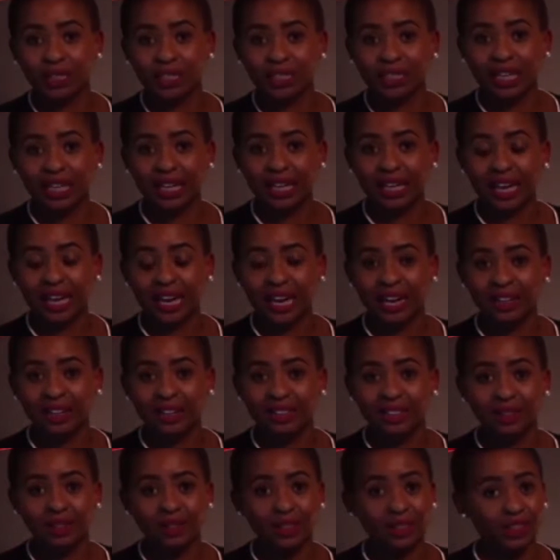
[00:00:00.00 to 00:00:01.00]
Wednesday.
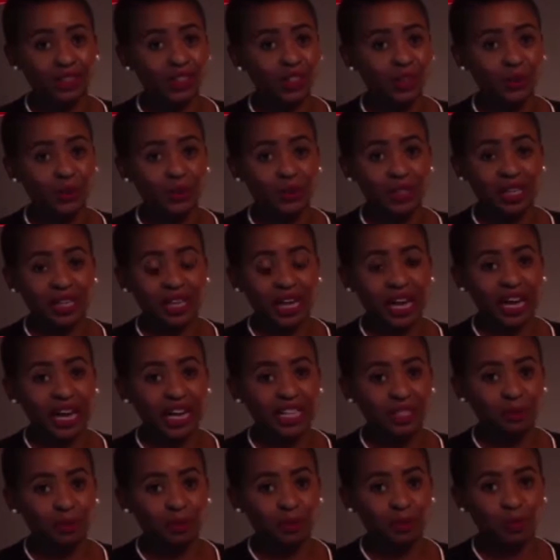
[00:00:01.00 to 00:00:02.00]
And the show today
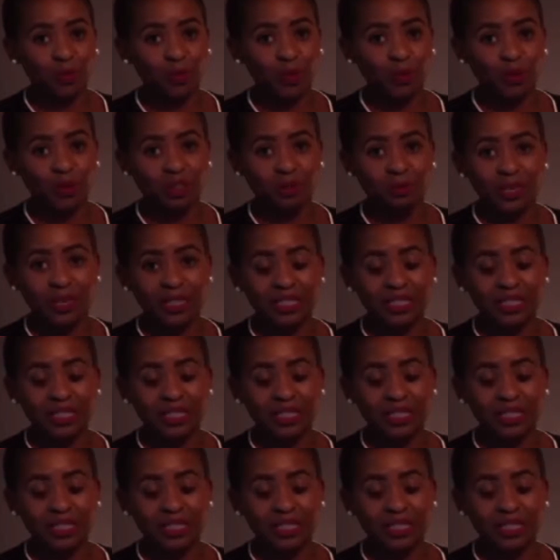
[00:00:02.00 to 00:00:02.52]
has been brought to